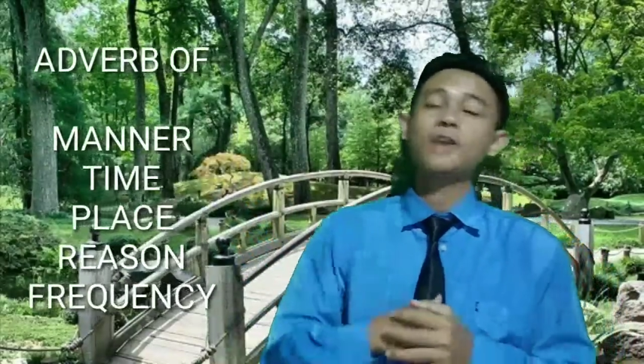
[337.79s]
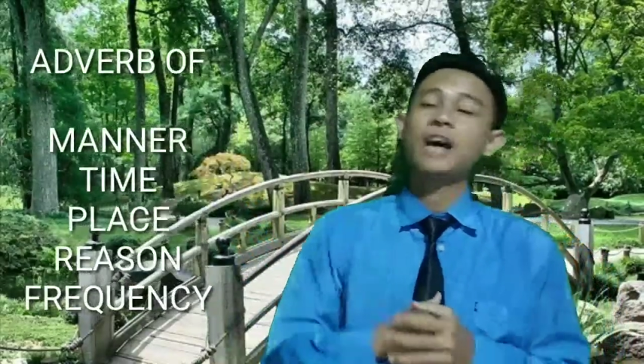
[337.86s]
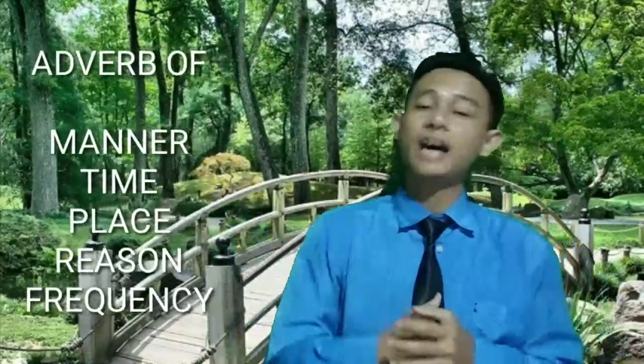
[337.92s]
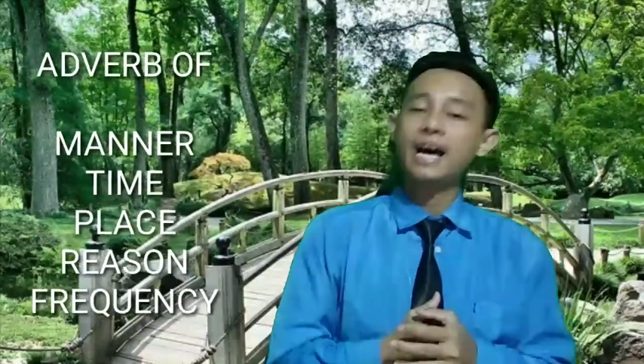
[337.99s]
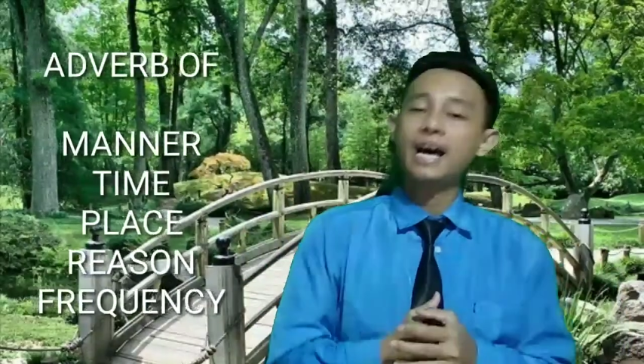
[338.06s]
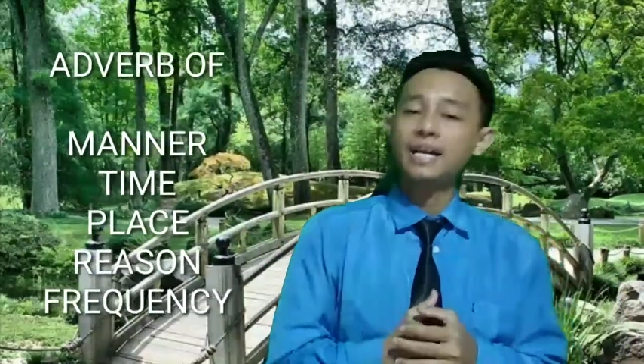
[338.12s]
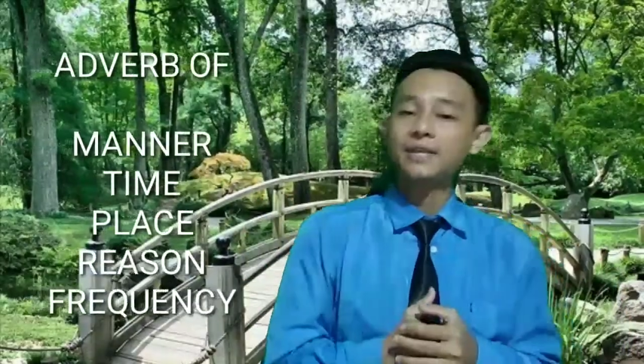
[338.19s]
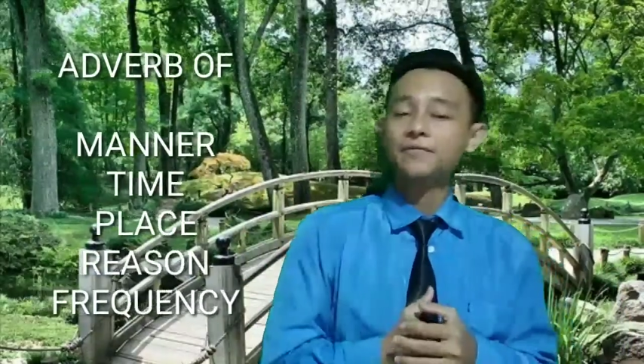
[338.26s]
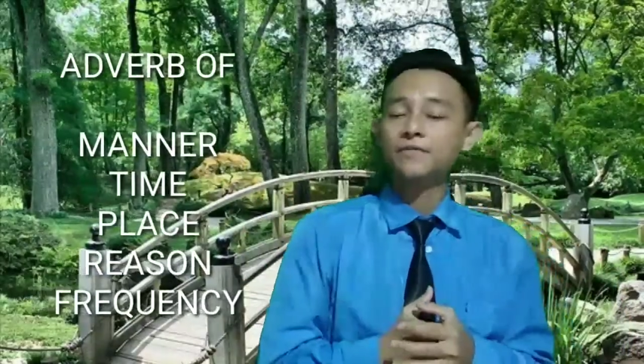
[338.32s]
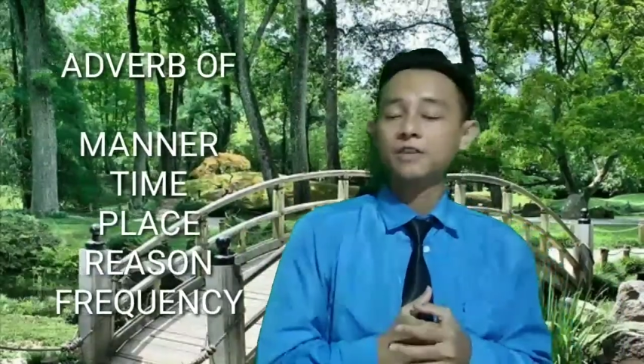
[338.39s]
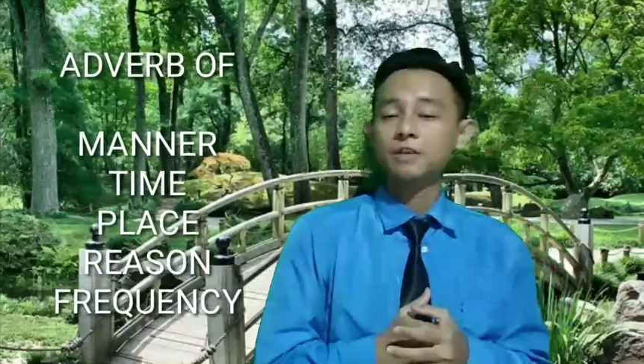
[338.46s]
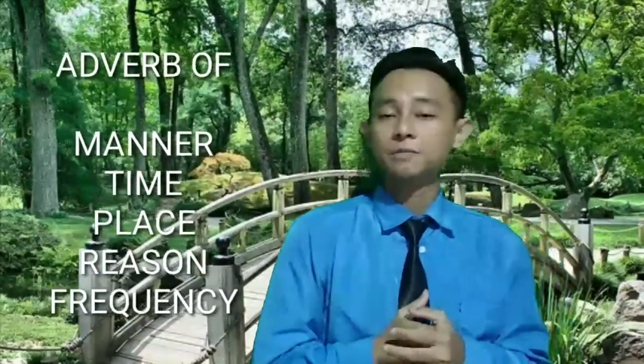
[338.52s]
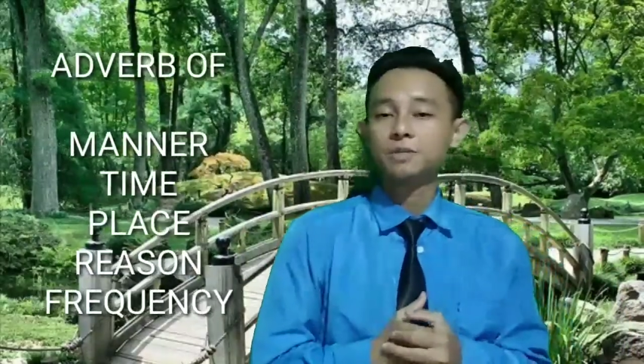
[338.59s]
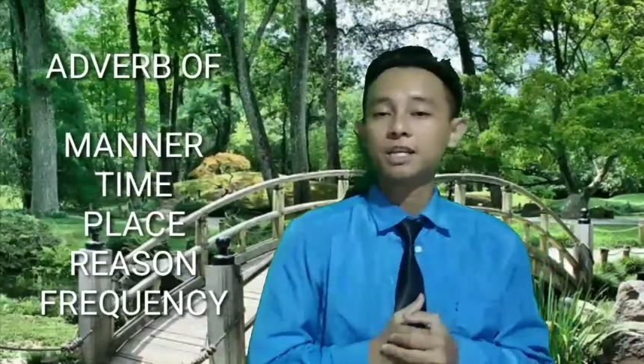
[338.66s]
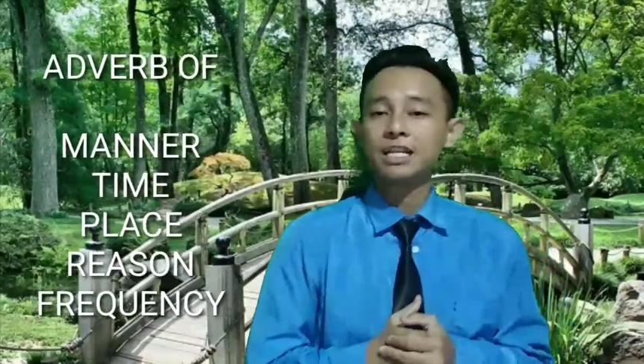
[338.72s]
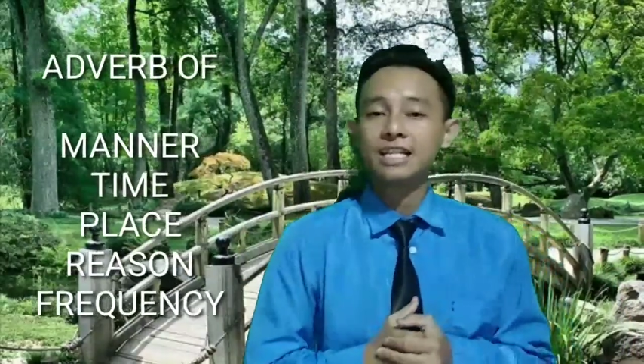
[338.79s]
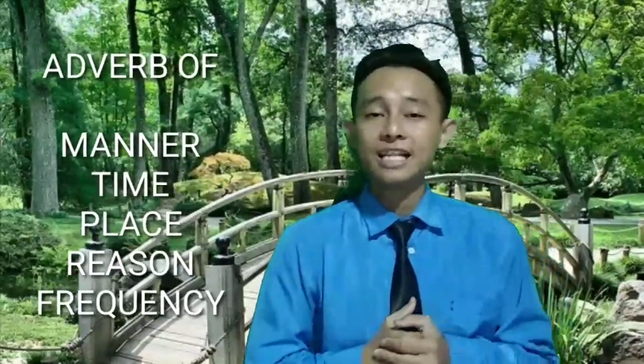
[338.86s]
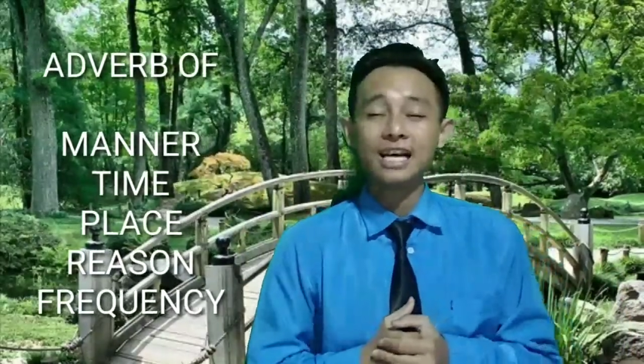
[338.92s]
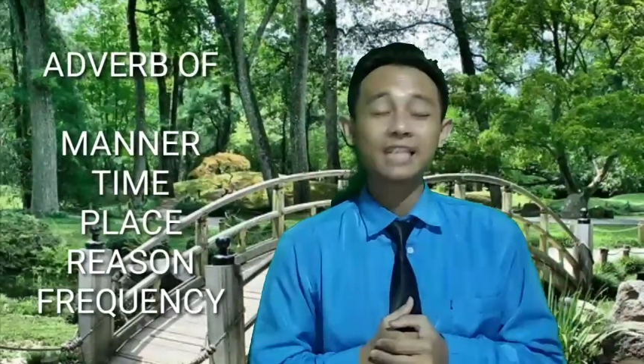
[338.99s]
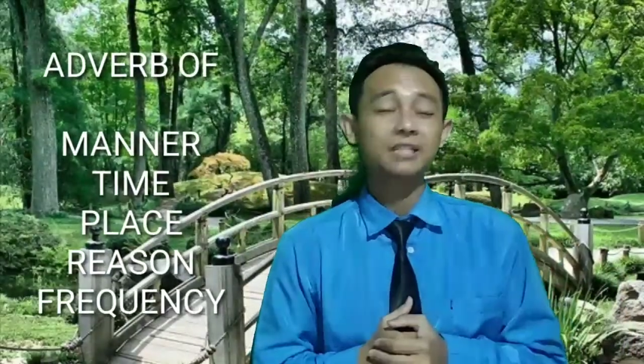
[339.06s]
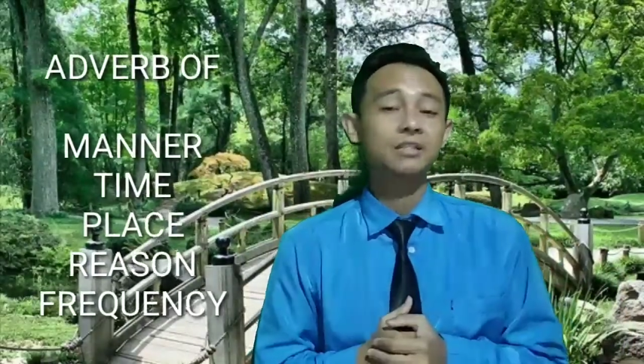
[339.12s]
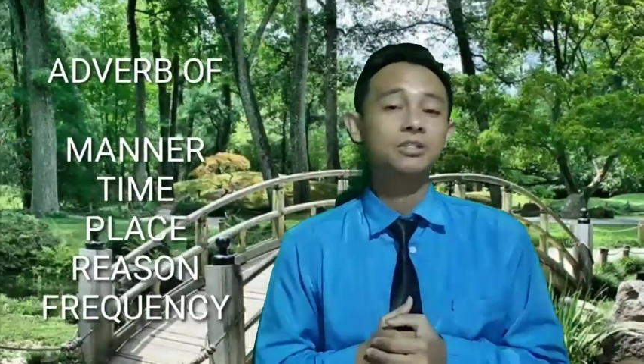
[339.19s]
adverbs that